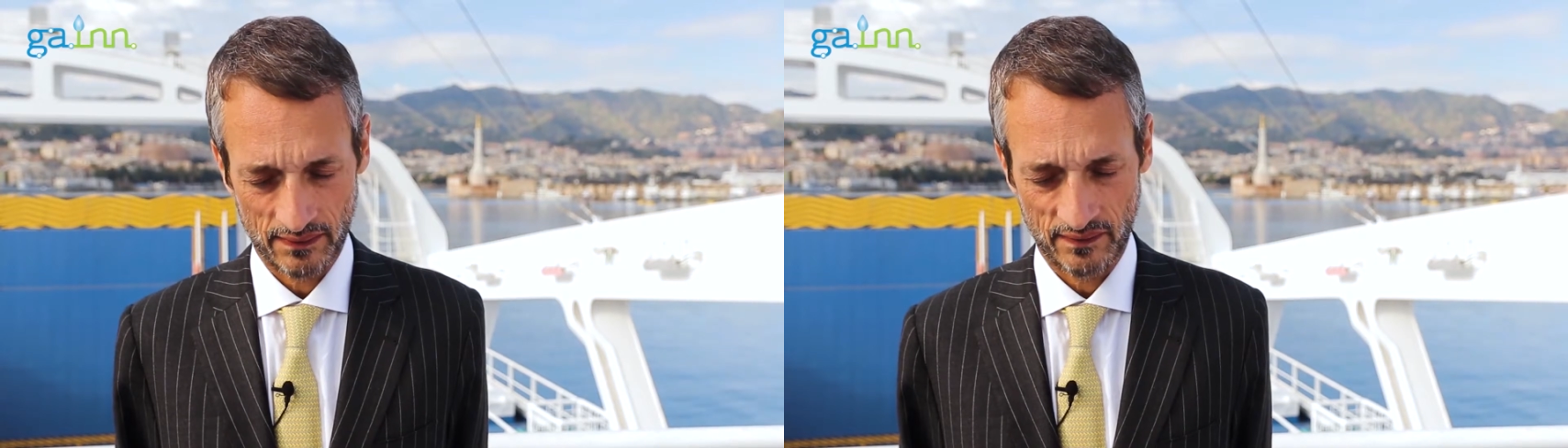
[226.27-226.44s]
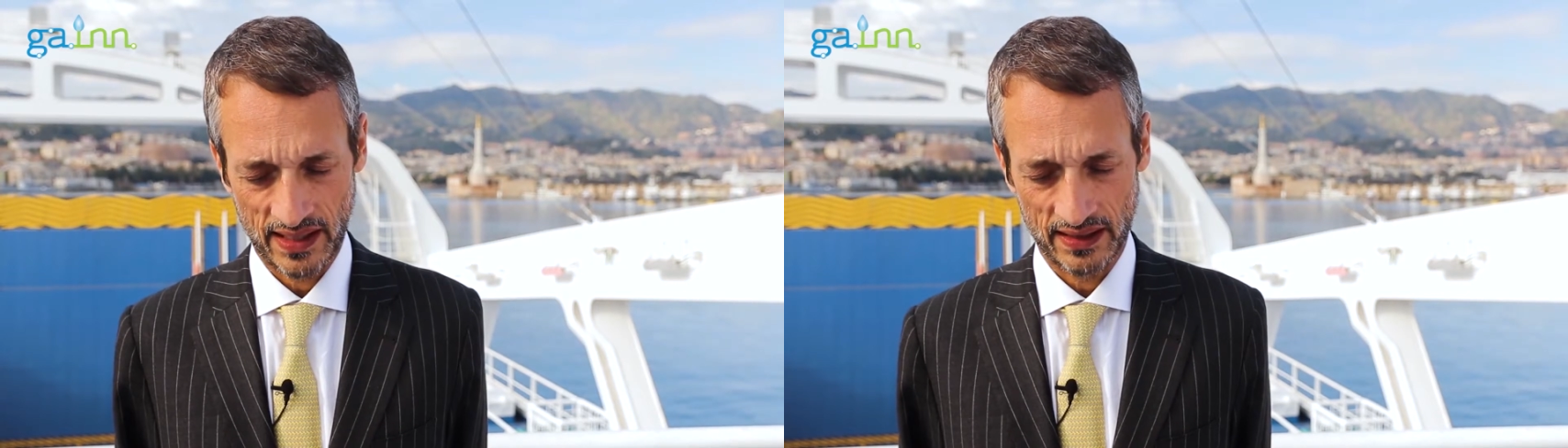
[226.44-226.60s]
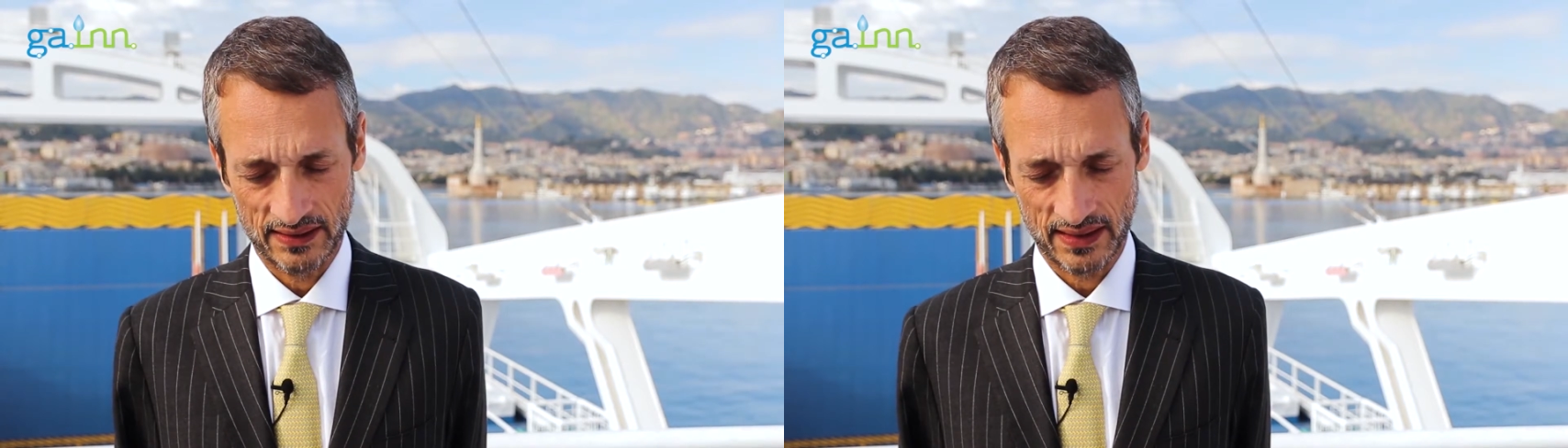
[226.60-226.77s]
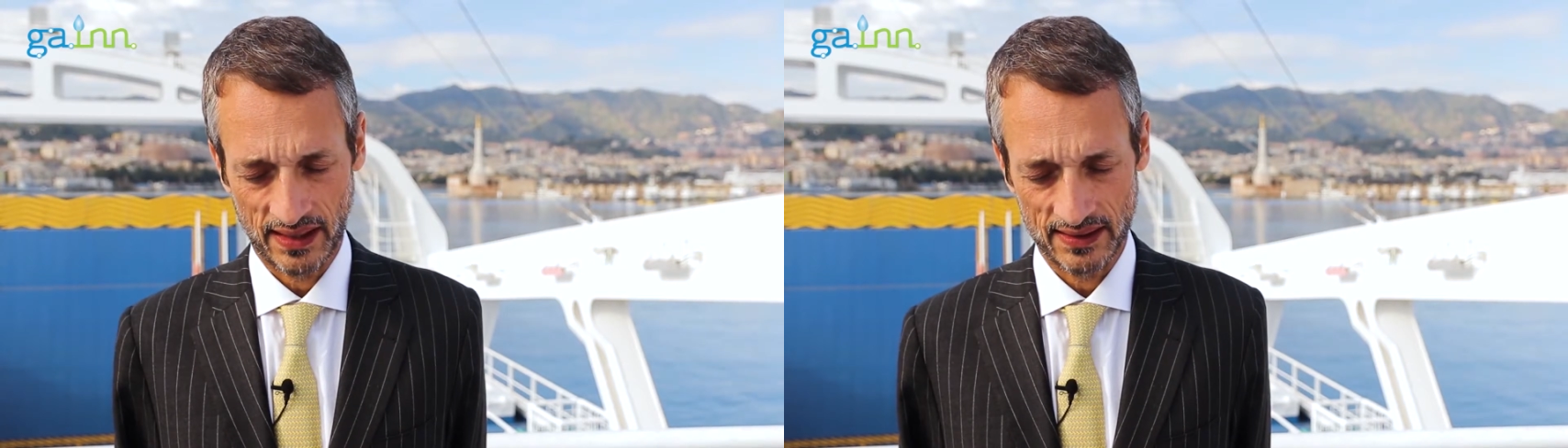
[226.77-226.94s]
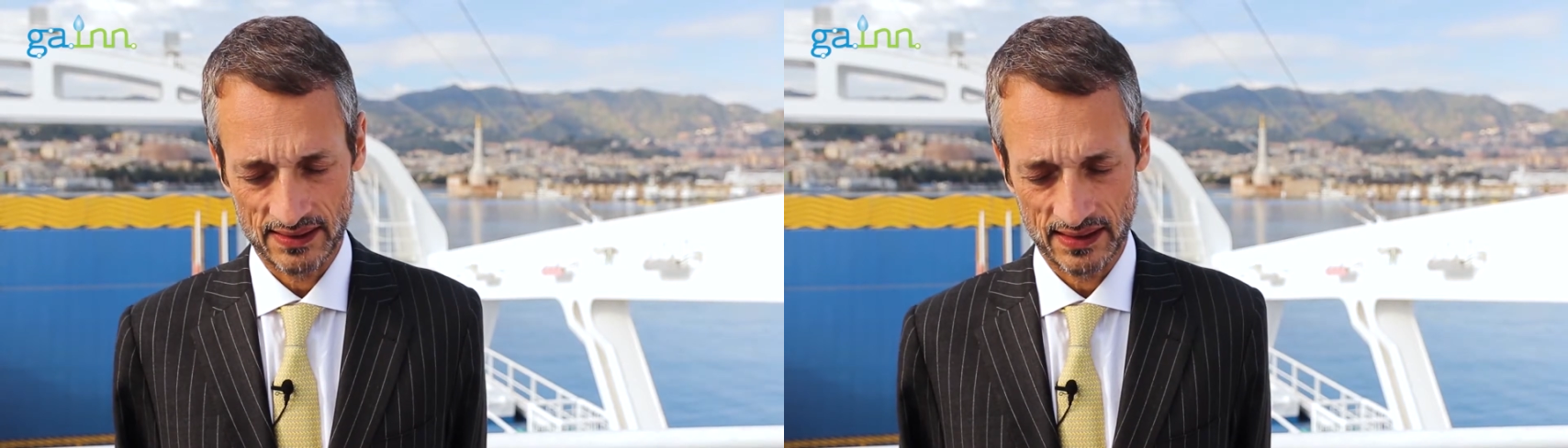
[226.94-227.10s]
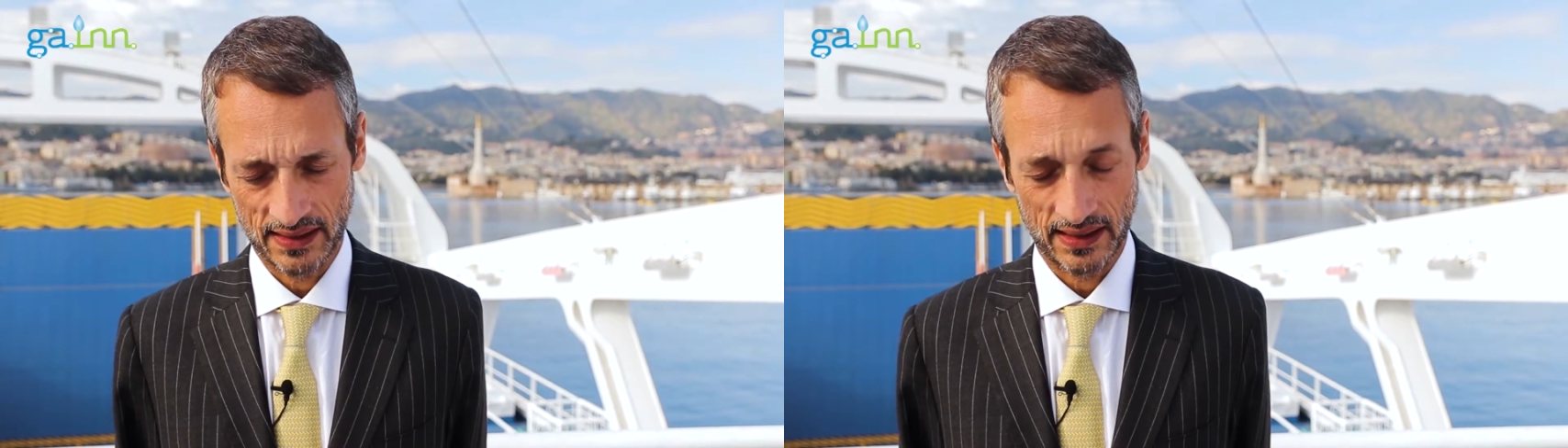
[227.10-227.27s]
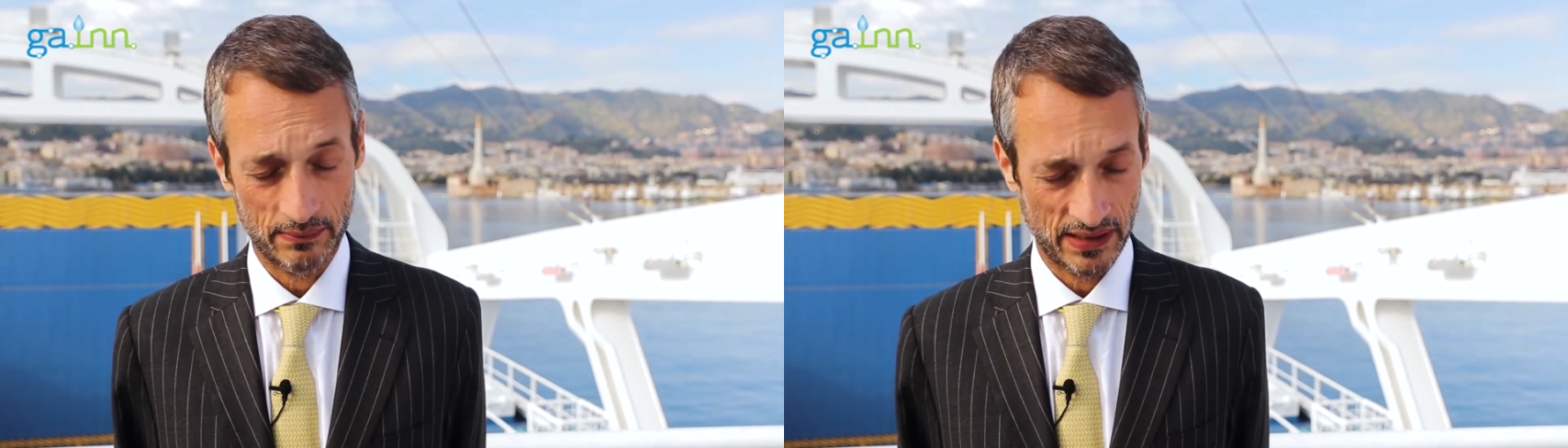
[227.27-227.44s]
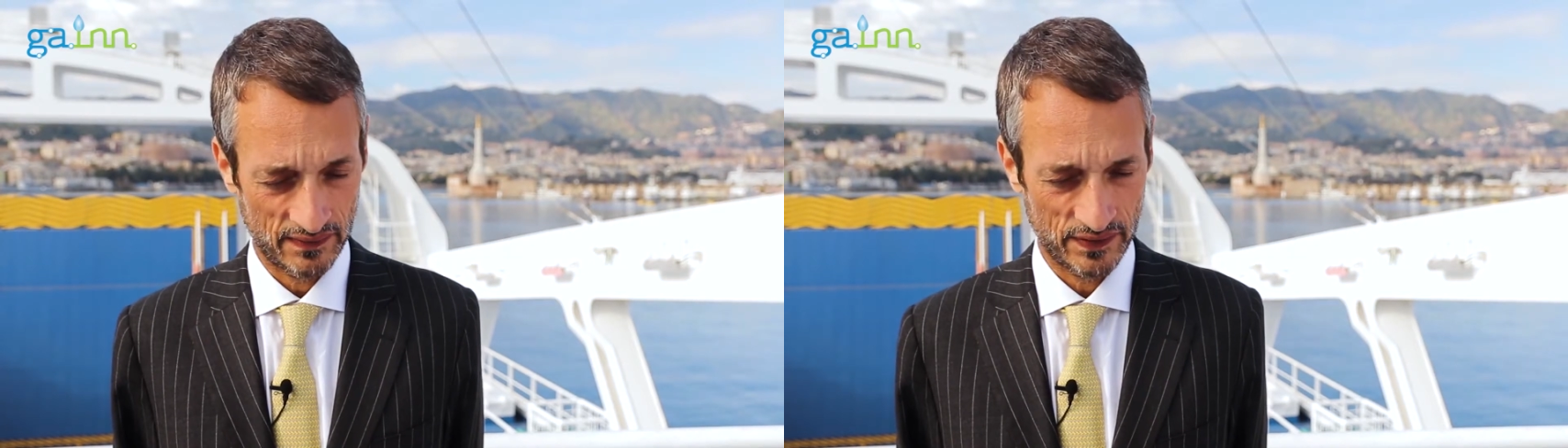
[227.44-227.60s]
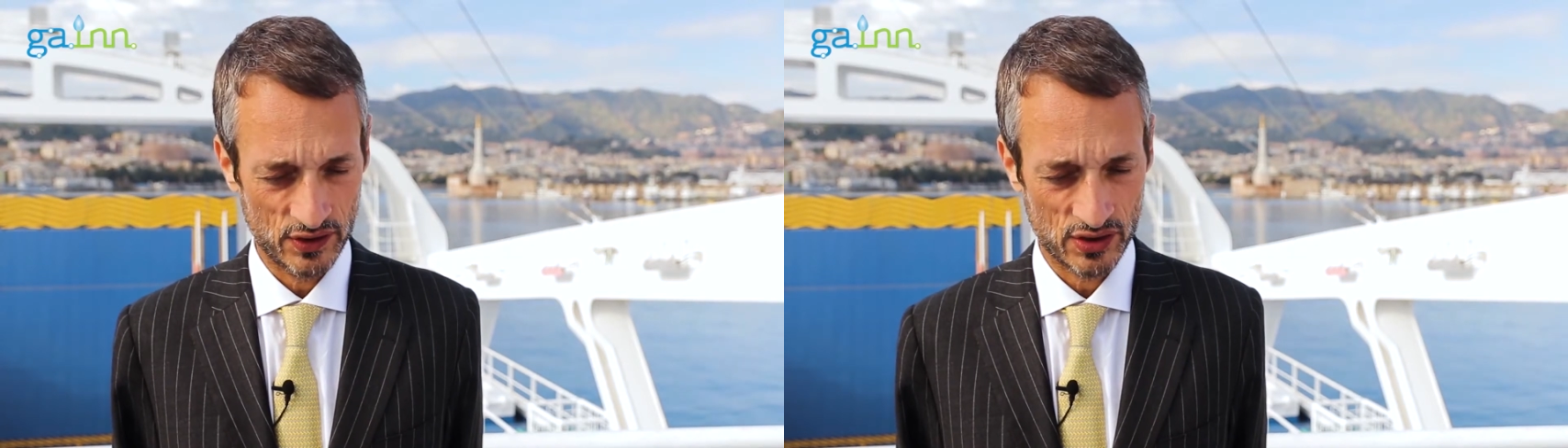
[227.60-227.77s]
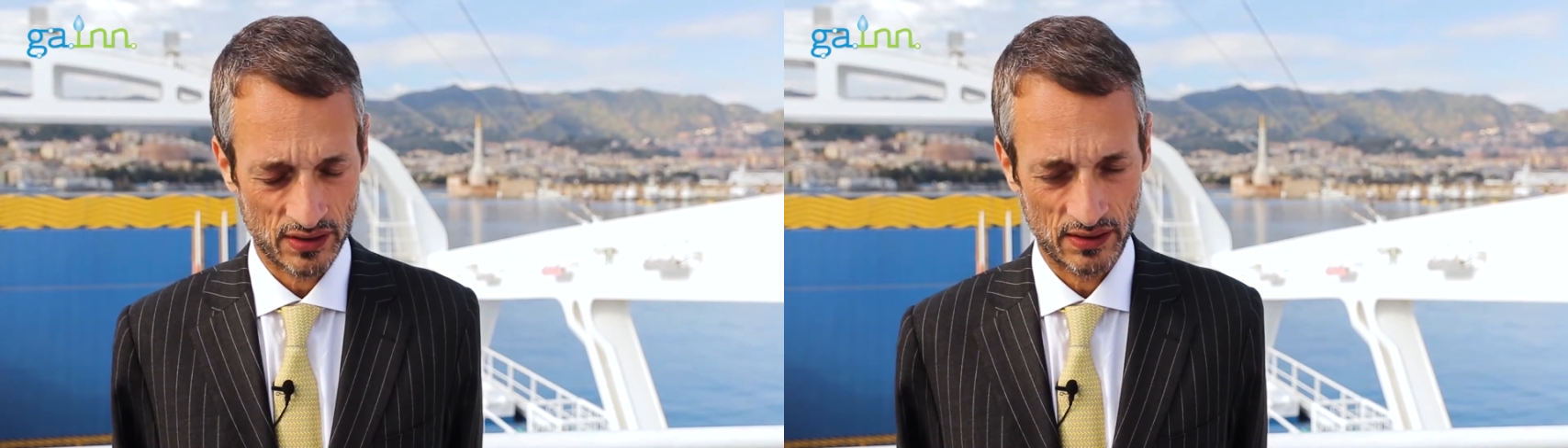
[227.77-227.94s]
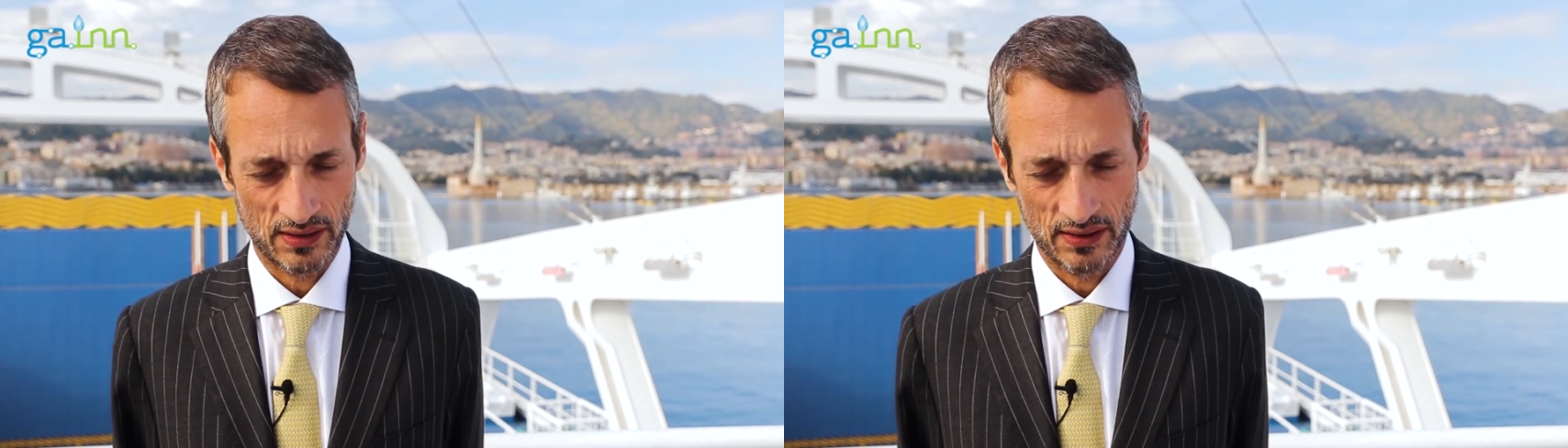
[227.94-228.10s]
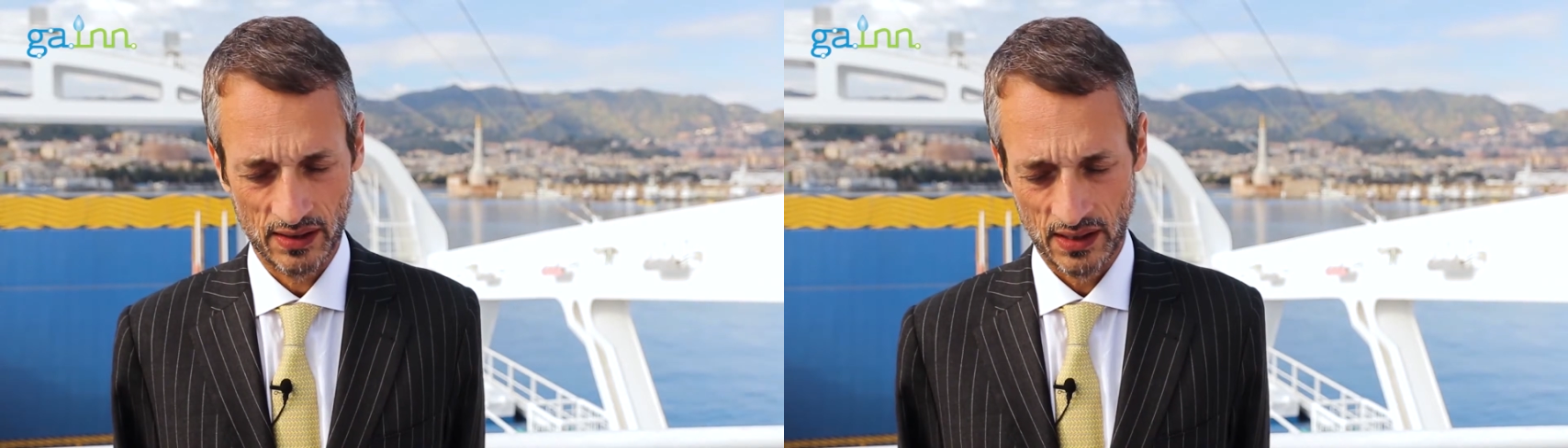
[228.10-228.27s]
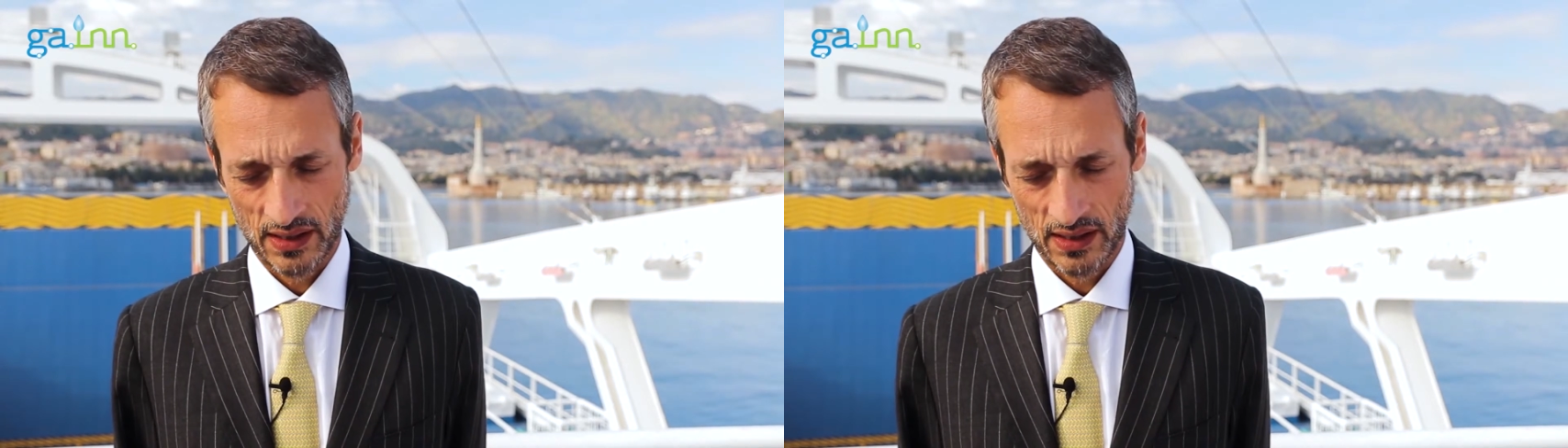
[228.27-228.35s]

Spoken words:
very interesting and beneficial